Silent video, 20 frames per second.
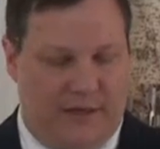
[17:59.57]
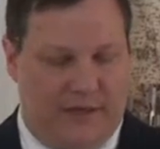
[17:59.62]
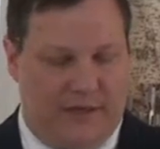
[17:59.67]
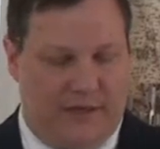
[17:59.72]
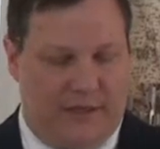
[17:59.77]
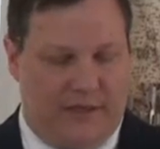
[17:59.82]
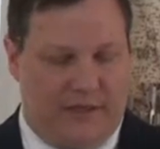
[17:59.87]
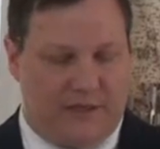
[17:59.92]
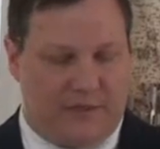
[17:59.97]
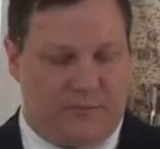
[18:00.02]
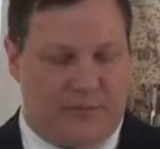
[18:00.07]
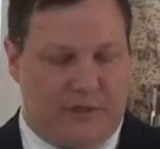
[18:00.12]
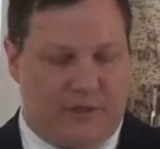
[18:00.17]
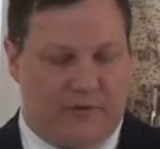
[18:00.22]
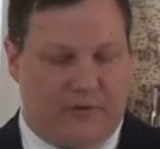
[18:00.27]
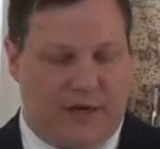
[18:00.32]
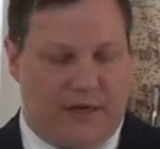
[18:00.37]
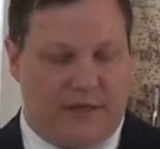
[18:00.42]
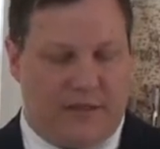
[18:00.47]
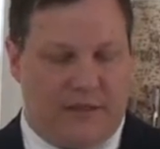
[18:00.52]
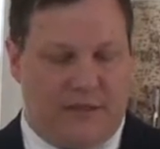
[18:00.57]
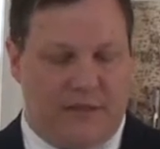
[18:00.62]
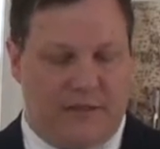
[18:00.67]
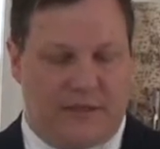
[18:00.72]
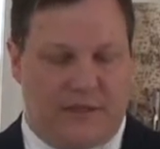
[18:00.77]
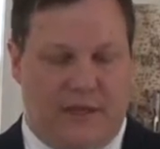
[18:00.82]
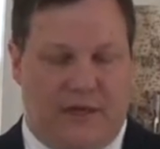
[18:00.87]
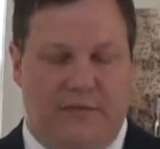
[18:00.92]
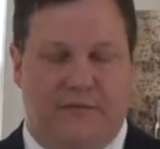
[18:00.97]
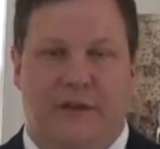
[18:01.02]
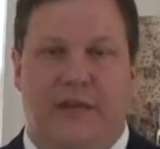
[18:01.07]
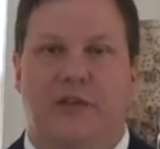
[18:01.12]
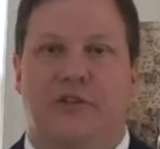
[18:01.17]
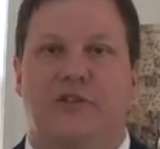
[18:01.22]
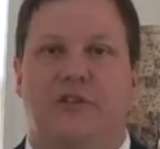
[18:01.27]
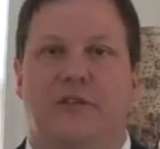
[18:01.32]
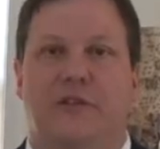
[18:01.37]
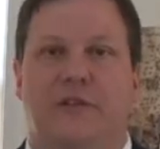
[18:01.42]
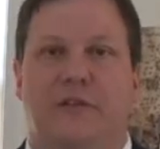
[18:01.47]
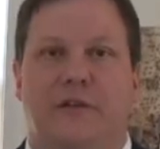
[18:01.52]
and that he has been granted his
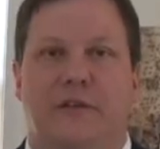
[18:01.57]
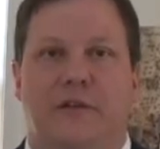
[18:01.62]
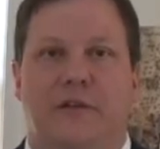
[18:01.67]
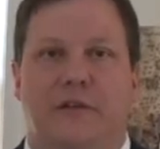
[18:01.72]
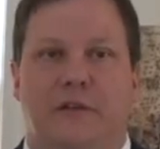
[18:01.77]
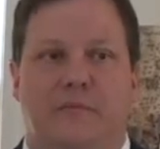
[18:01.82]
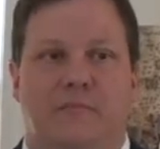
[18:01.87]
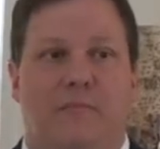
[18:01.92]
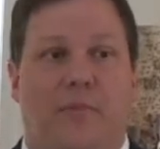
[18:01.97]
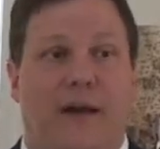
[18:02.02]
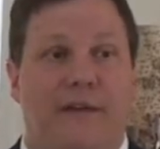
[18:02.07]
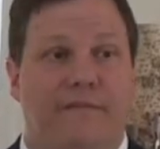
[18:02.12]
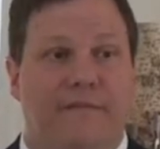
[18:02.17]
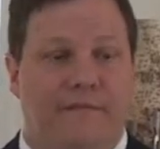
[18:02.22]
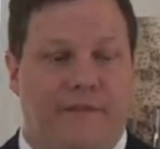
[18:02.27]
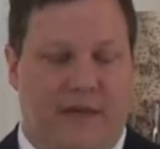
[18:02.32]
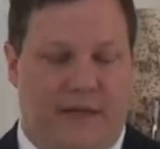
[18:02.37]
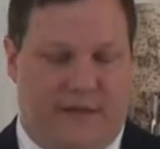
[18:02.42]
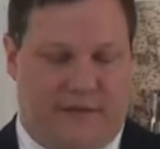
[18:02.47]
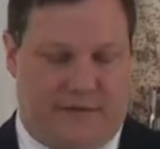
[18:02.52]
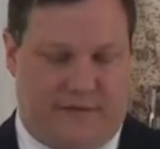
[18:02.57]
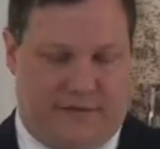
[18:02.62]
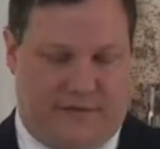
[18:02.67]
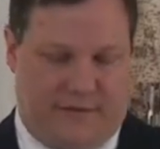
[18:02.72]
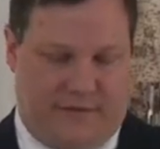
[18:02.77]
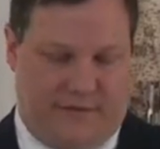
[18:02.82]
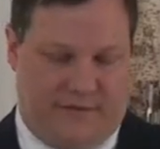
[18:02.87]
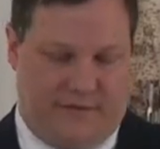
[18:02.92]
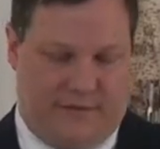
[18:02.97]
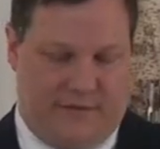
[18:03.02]
salvation by faith.